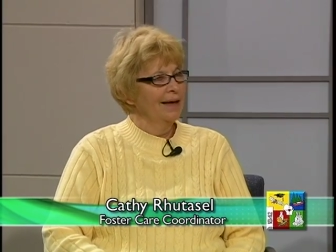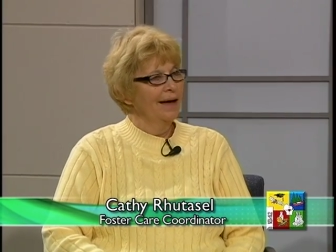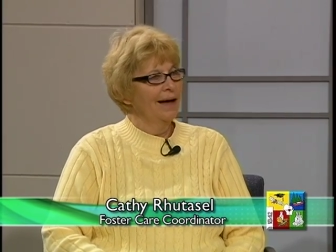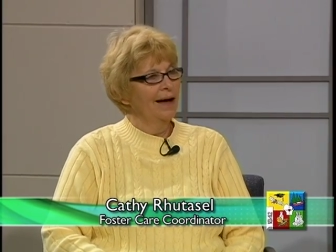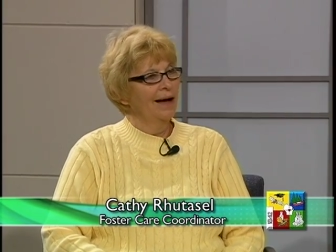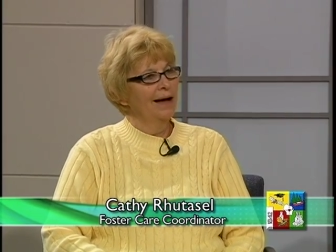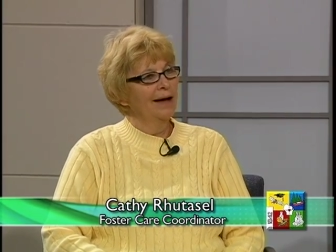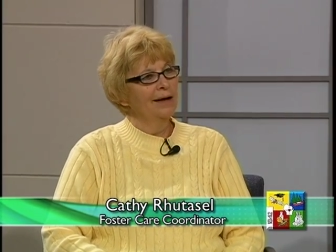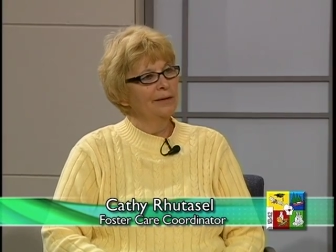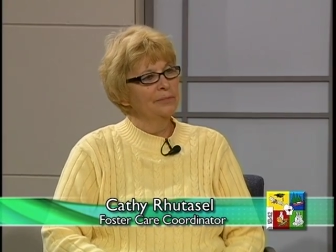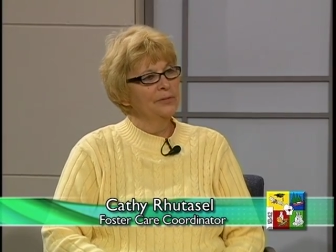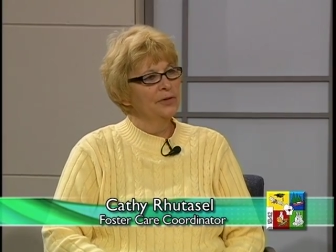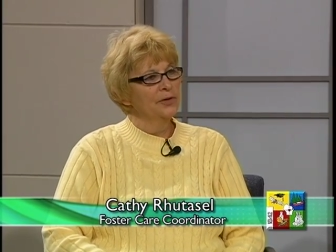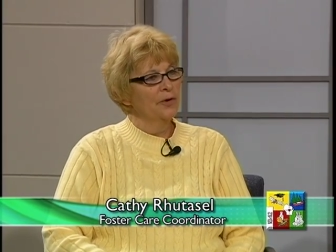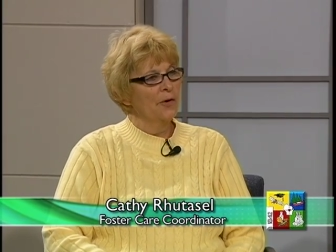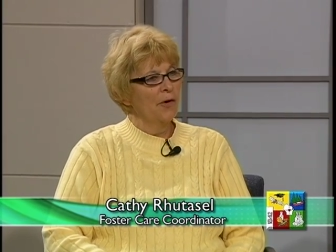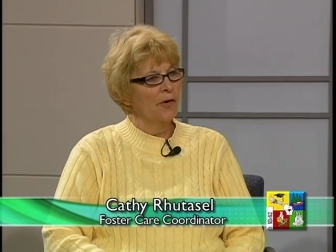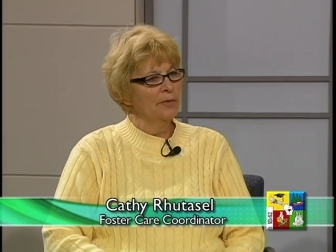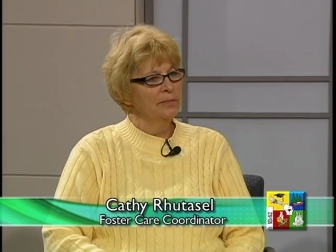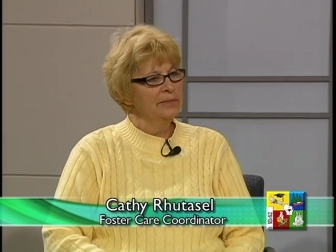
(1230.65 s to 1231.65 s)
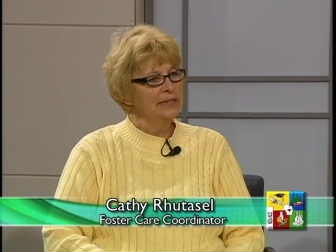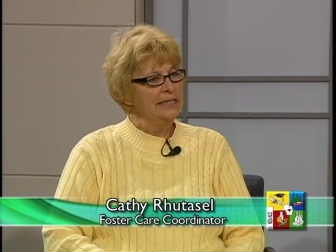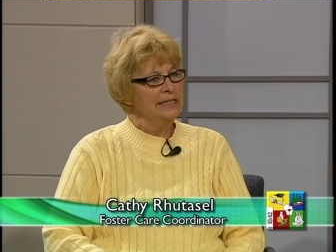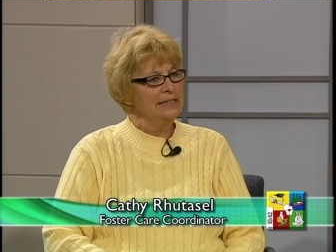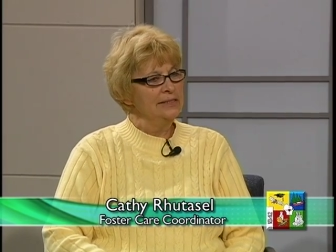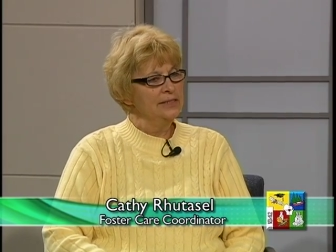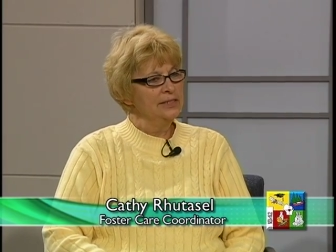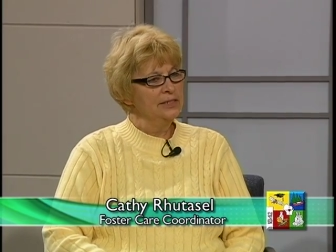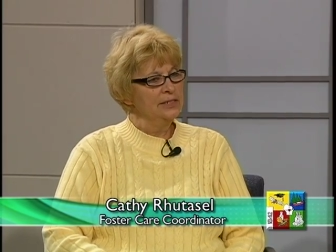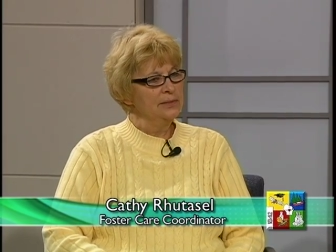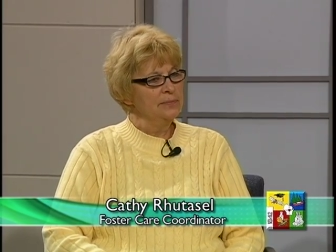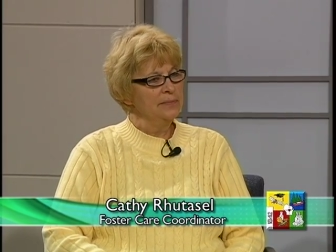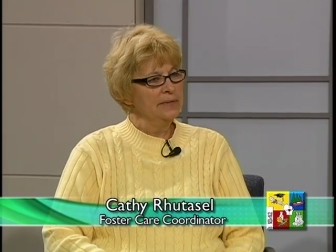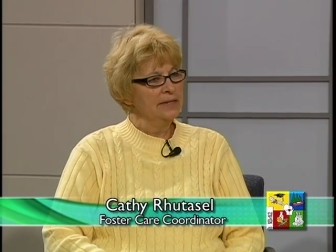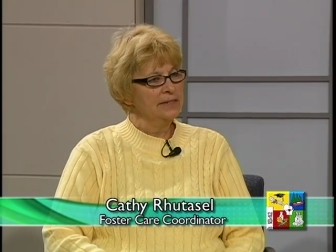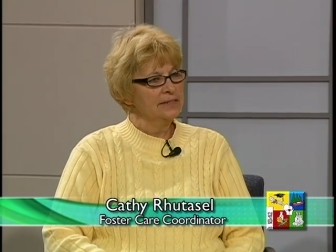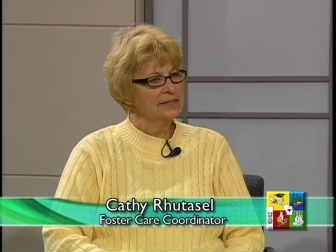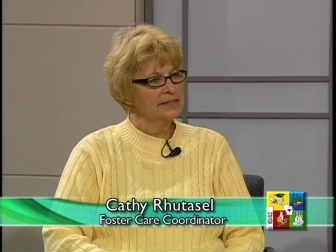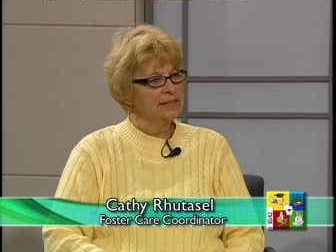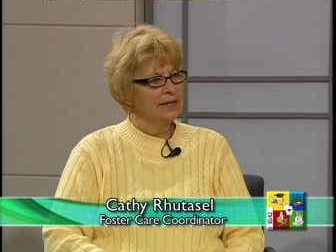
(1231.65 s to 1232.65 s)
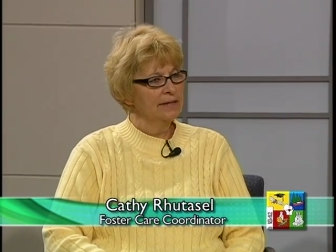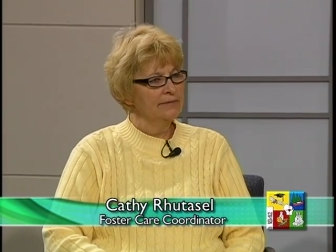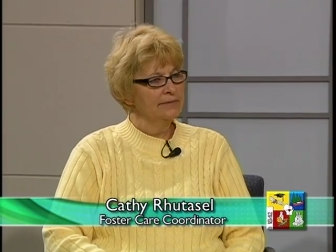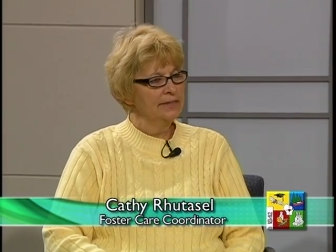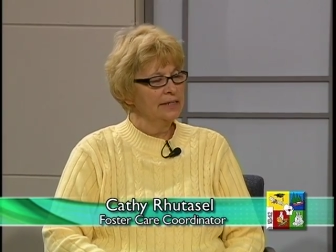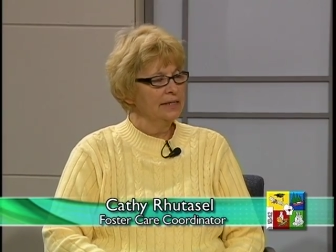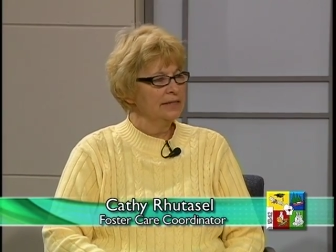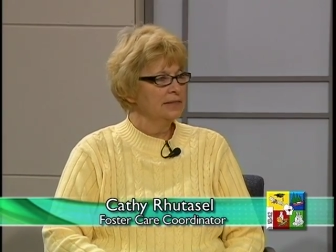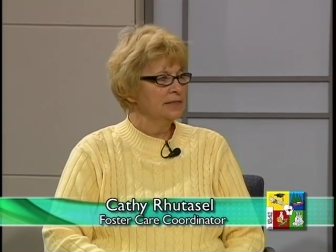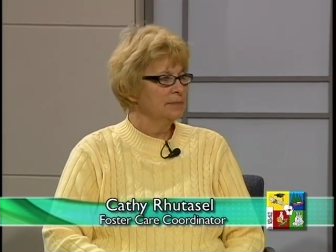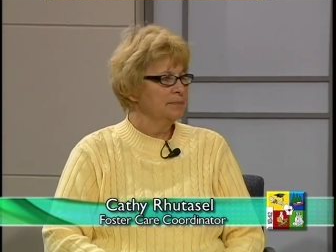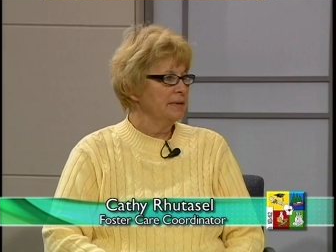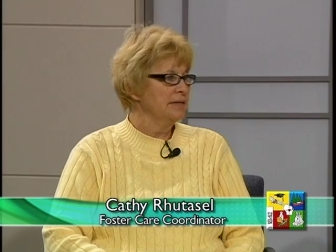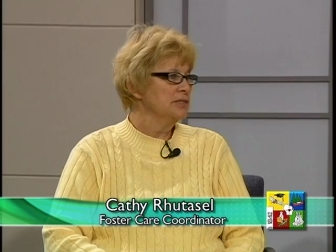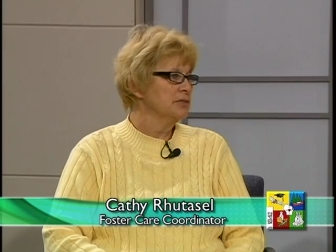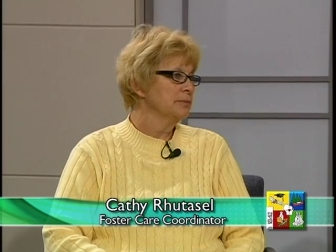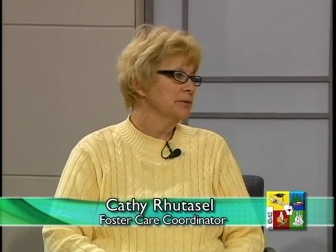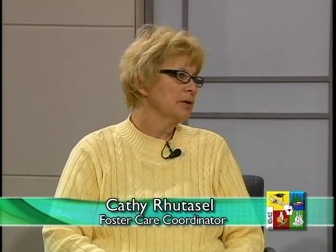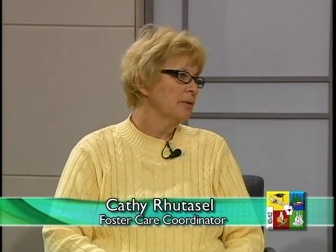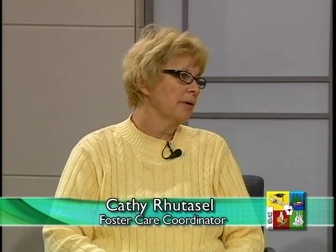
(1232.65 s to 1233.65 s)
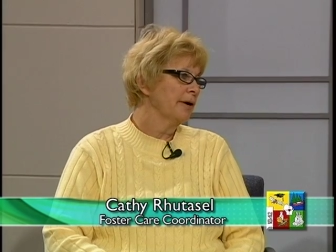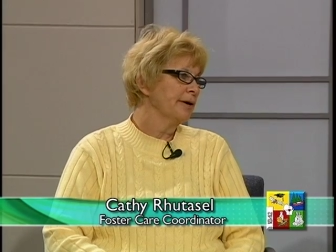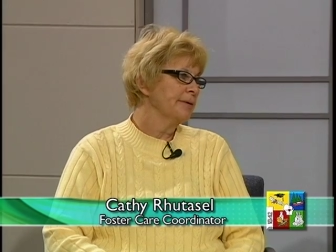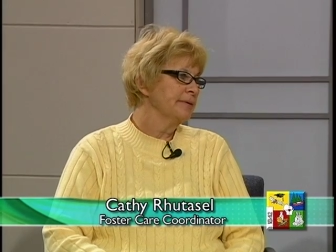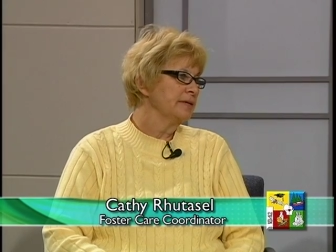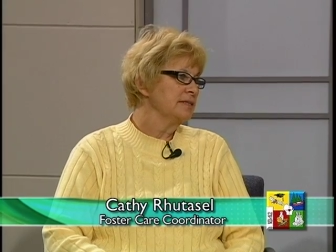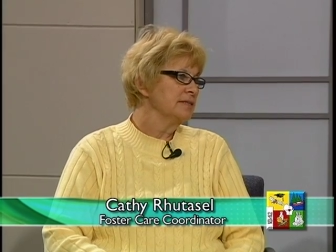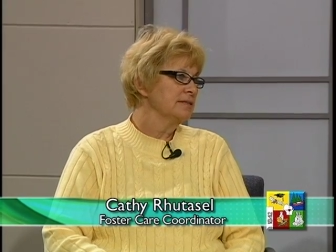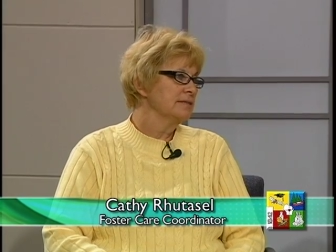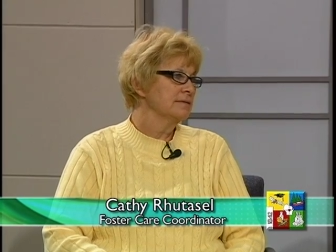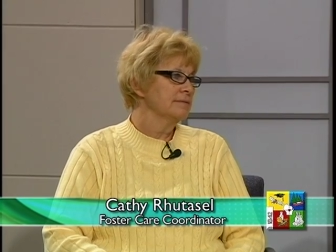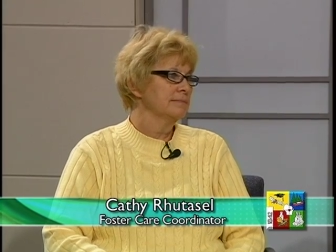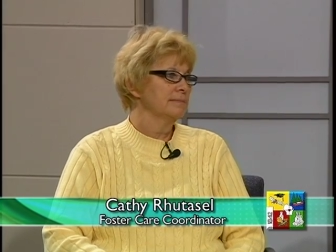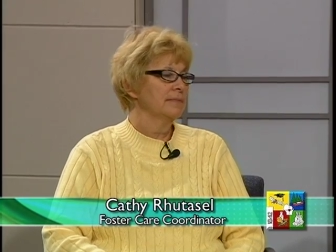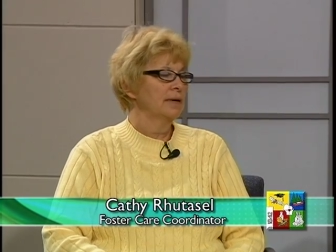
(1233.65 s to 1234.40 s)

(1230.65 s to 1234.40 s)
Your home needs to meet safety and space requirements,